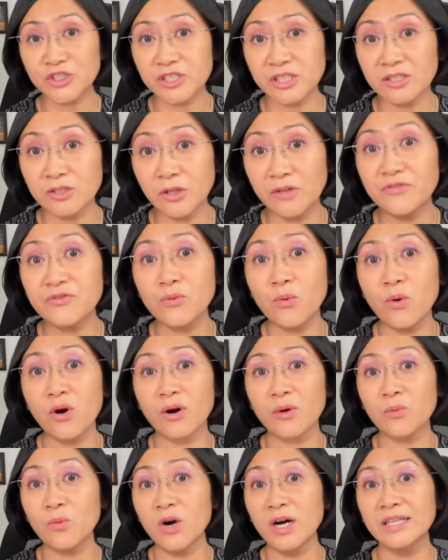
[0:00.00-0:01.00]
Persian Gulf
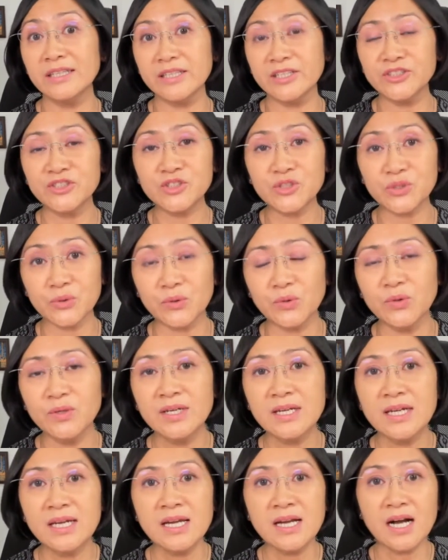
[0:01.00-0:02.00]
War 1 and 2,
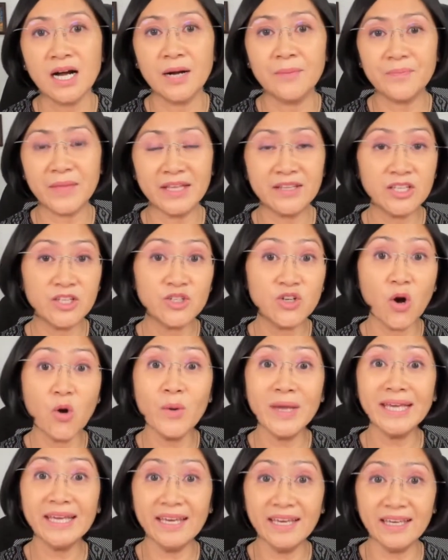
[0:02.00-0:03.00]
um, and then
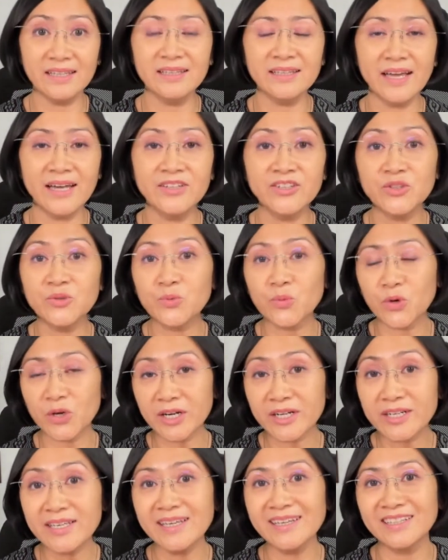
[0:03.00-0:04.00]
going in and then
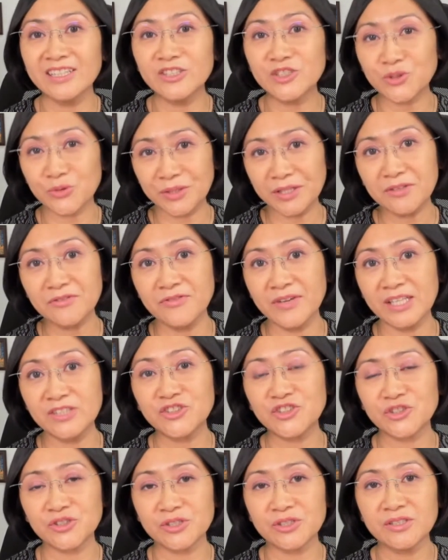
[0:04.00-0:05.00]
working in a joint
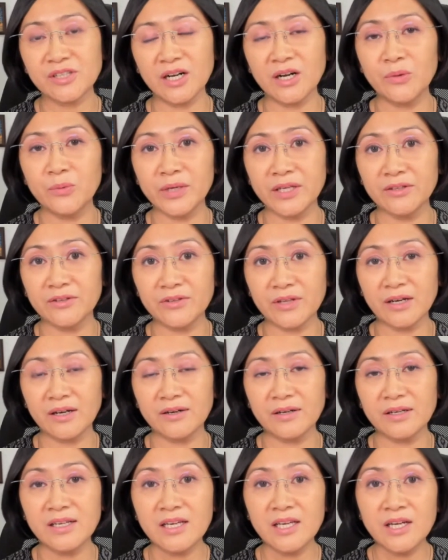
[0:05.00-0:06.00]
venture uh, with
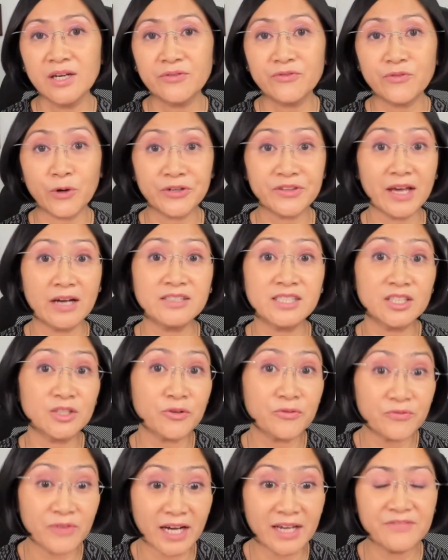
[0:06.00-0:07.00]
uh, 4,000
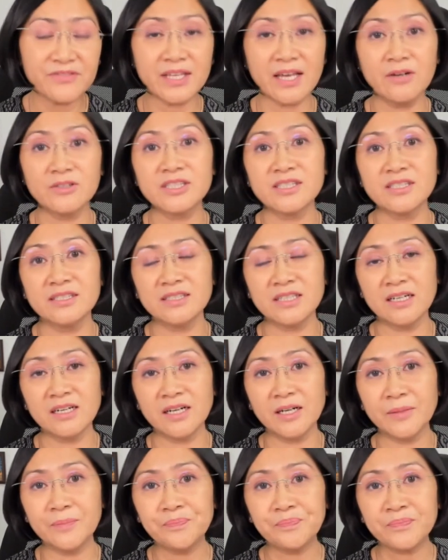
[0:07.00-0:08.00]
to 5,000
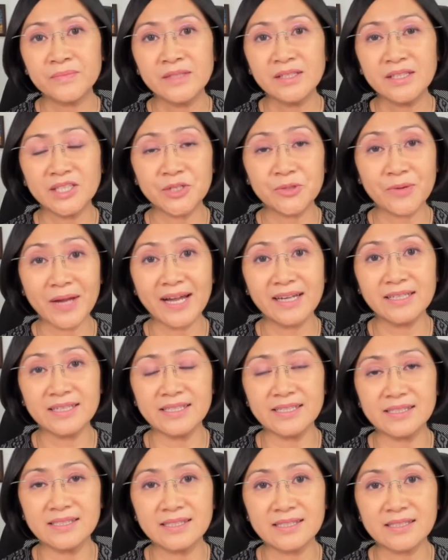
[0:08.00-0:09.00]
uh,
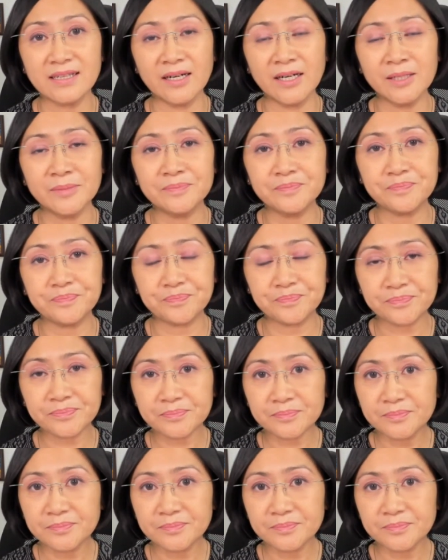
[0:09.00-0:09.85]
Iraqis um,